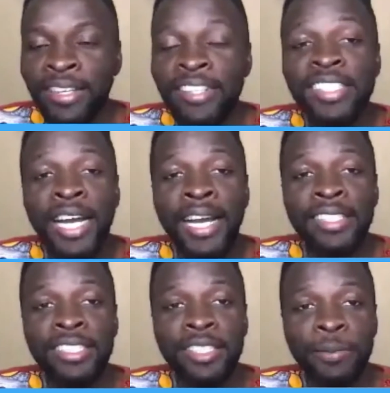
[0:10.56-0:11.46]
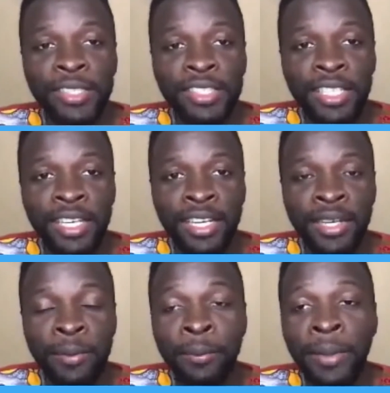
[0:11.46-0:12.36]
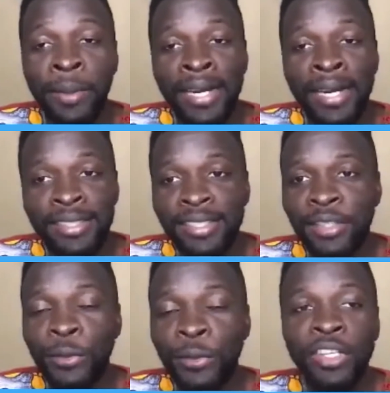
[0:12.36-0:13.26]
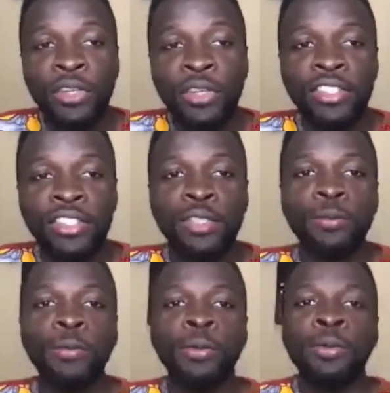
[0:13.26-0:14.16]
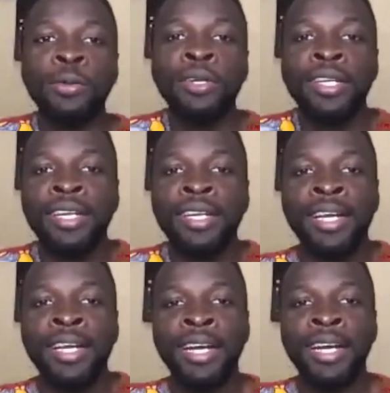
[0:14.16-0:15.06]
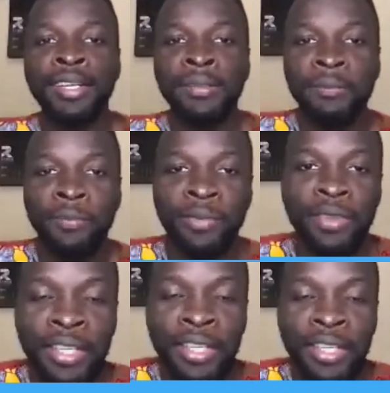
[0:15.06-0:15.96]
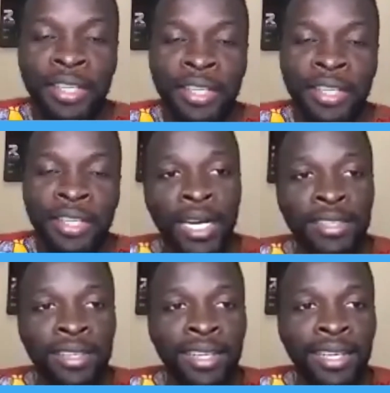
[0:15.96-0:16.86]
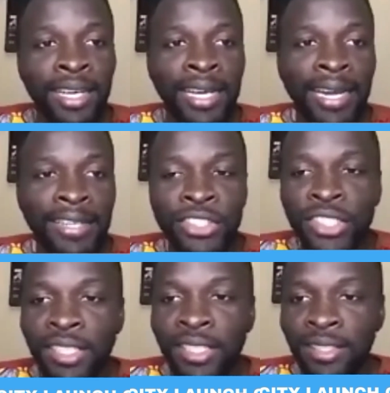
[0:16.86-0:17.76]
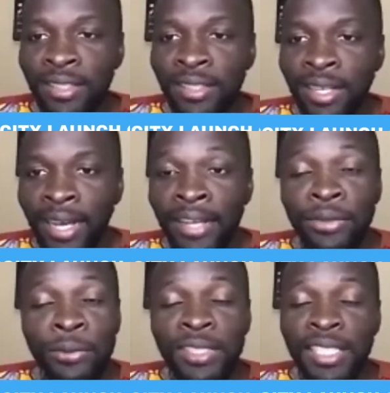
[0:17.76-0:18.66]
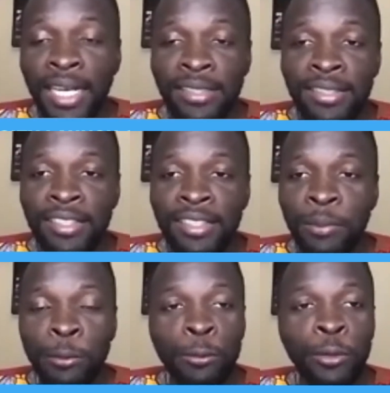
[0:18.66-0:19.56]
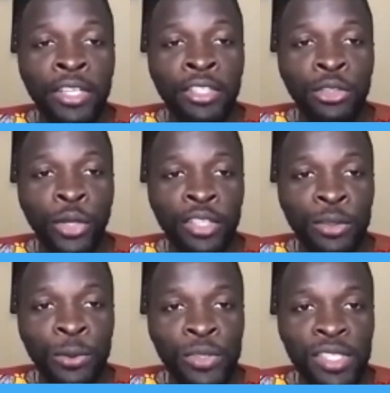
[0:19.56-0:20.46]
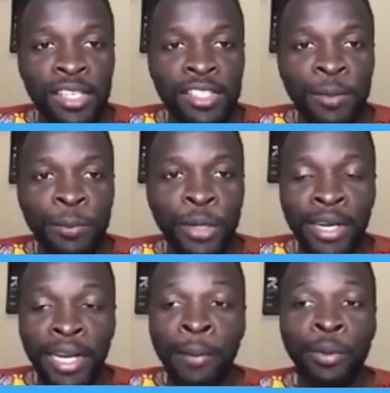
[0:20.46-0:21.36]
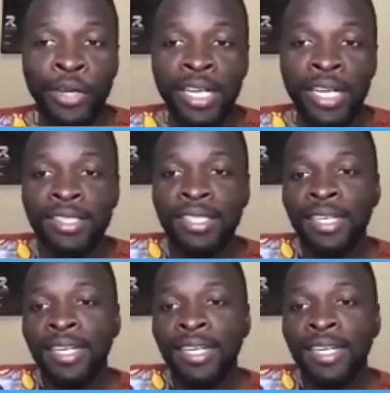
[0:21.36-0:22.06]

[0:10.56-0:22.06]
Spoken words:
entire team at Palscity. Congratulations for the great work, the energy, the enthusiasm of trying to set up a product.